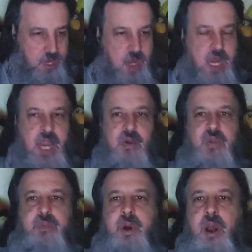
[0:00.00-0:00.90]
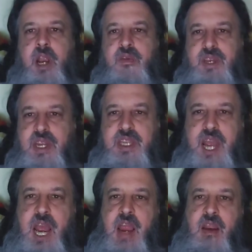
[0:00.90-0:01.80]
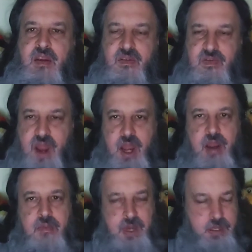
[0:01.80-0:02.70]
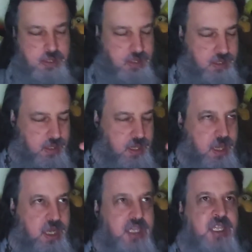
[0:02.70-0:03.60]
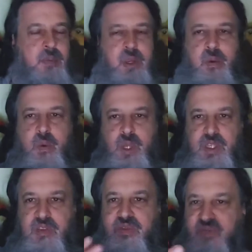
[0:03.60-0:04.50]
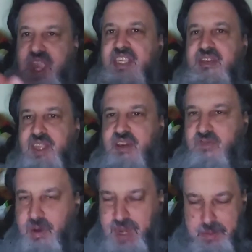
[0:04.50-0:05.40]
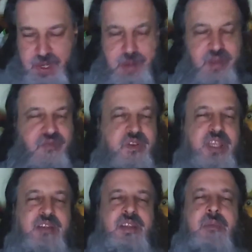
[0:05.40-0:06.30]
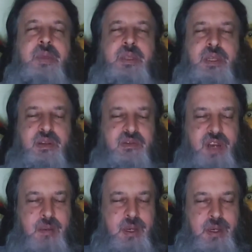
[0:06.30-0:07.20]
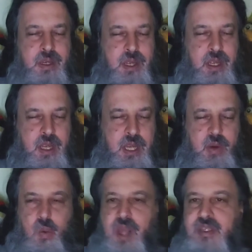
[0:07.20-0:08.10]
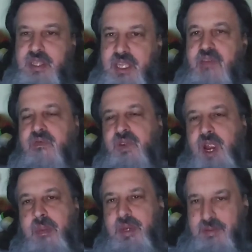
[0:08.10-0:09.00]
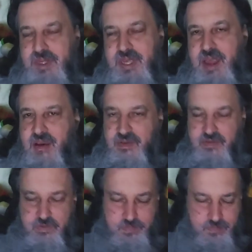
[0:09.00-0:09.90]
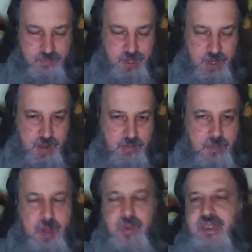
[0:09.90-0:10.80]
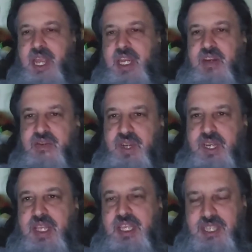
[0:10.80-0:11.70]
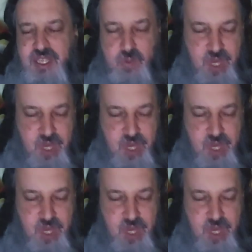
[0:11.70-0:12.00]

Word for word: and he was part of an entire environment. He simply was the face of the environment. He became the face of that particular environment. He wasn't the environment himself. But people tend to forget this, and this is the